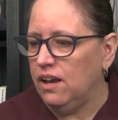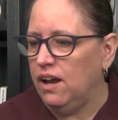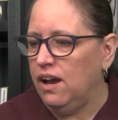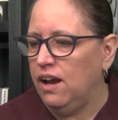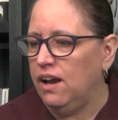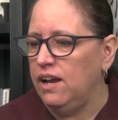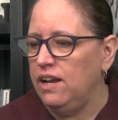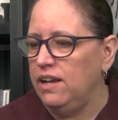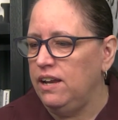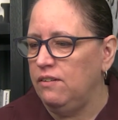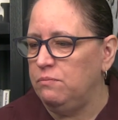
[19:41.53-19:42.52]
I
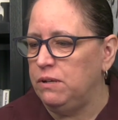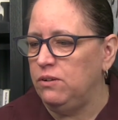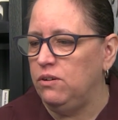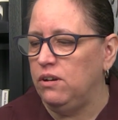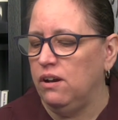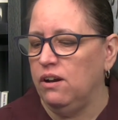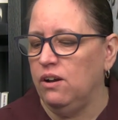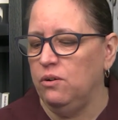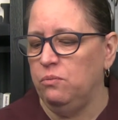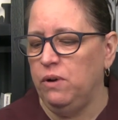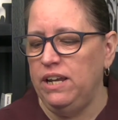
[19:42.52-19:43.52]
have been
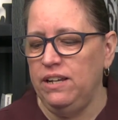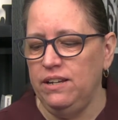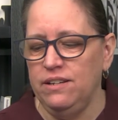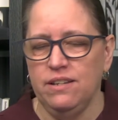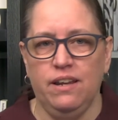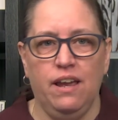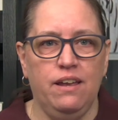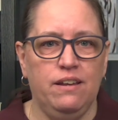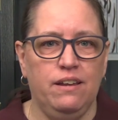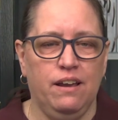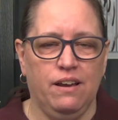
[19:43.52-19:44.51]
waiting to
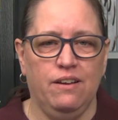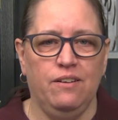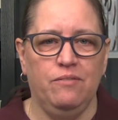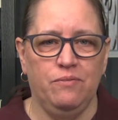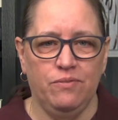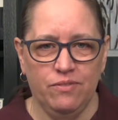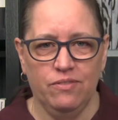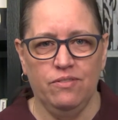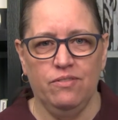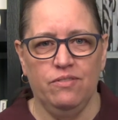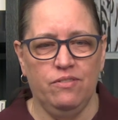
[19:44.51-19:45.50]
get
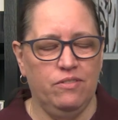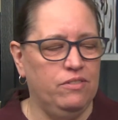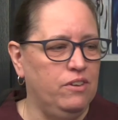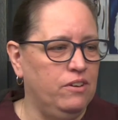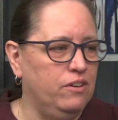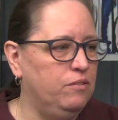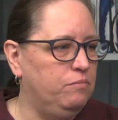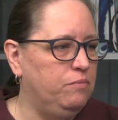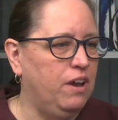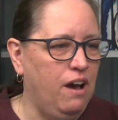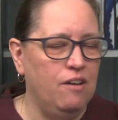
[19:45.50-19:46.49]
the
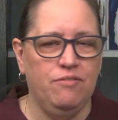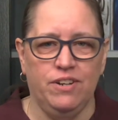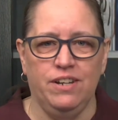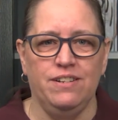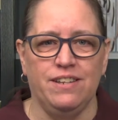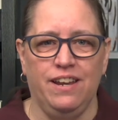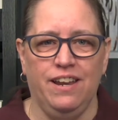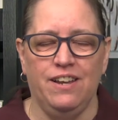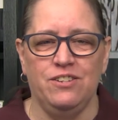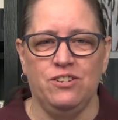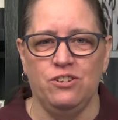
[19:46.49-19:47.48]
confidence, I
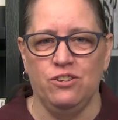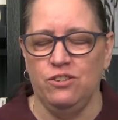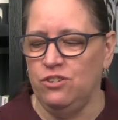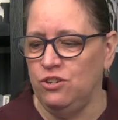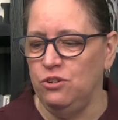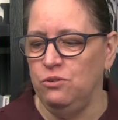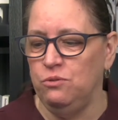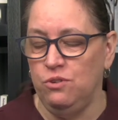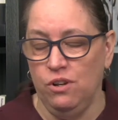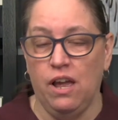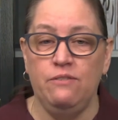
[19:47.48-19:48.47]
guess, to
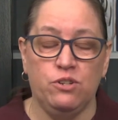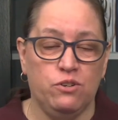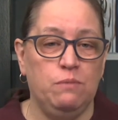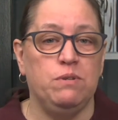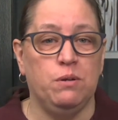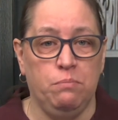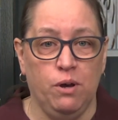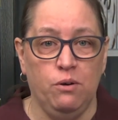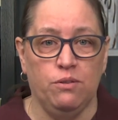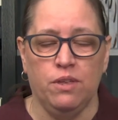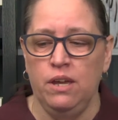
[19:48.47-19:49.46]
live stream to
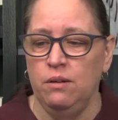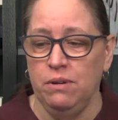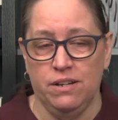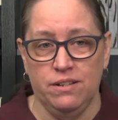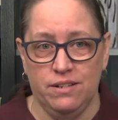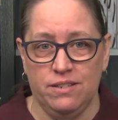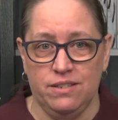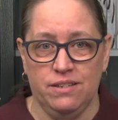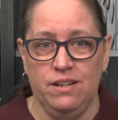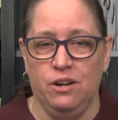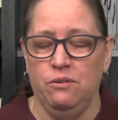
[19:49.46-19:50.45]
both, because it's,
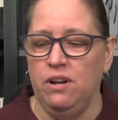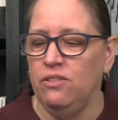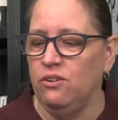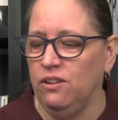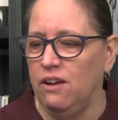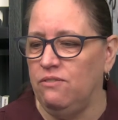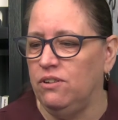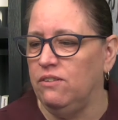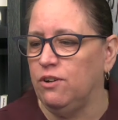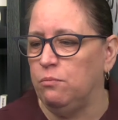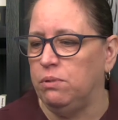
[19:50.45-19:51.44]
another level
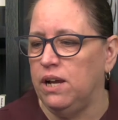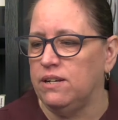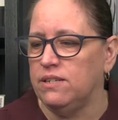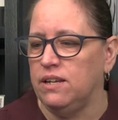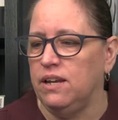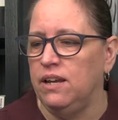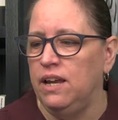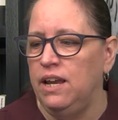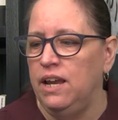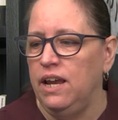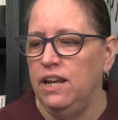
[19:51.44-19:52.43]
of complexity.
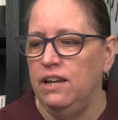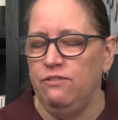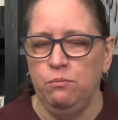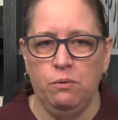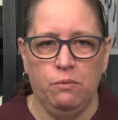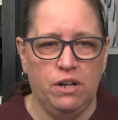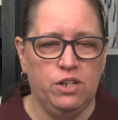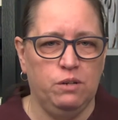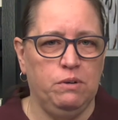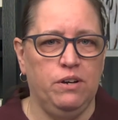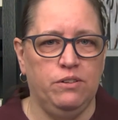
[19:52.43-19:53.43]
And if you've been
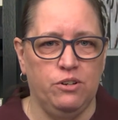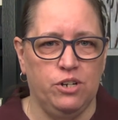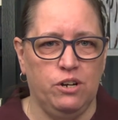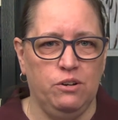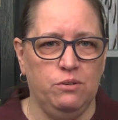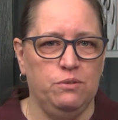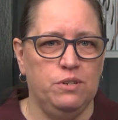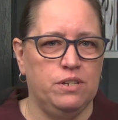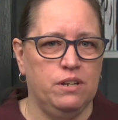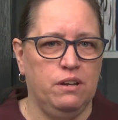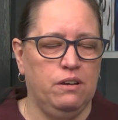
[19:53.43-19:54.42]
watching my other
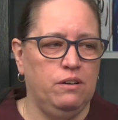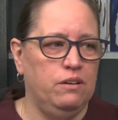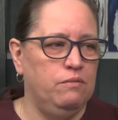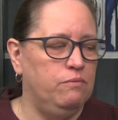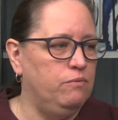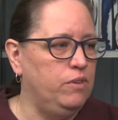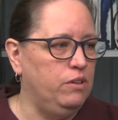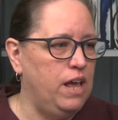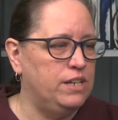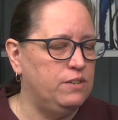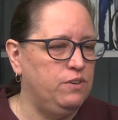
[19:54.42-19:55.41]
shows the
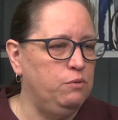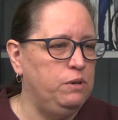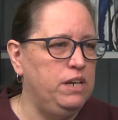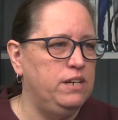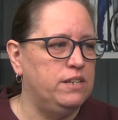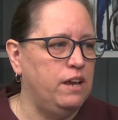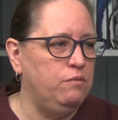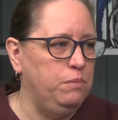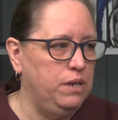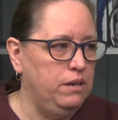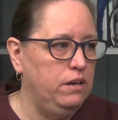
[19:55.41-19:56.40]
last few weeks, I've
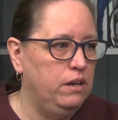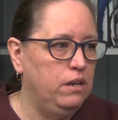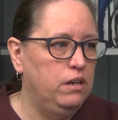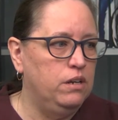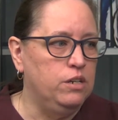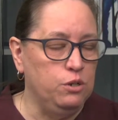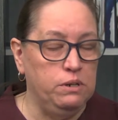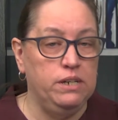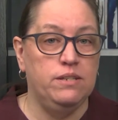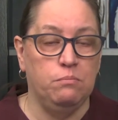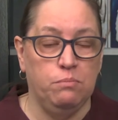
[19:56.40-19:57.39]
been doing
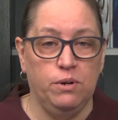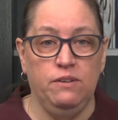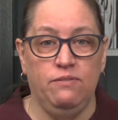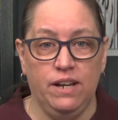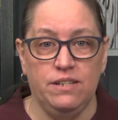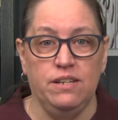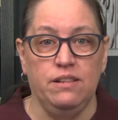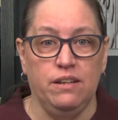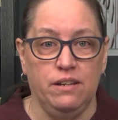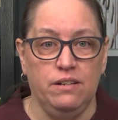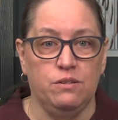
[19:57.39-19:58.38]
some pretty fancy
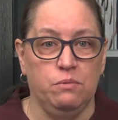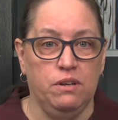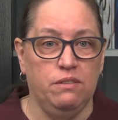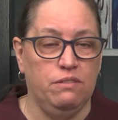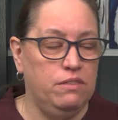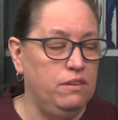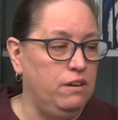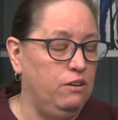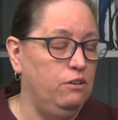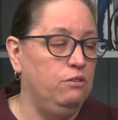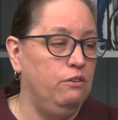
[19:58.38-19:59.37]
things with,
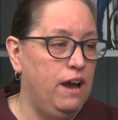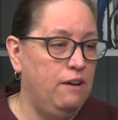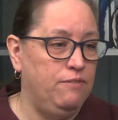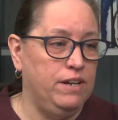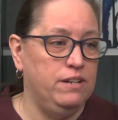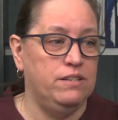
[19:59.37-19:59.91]
graphics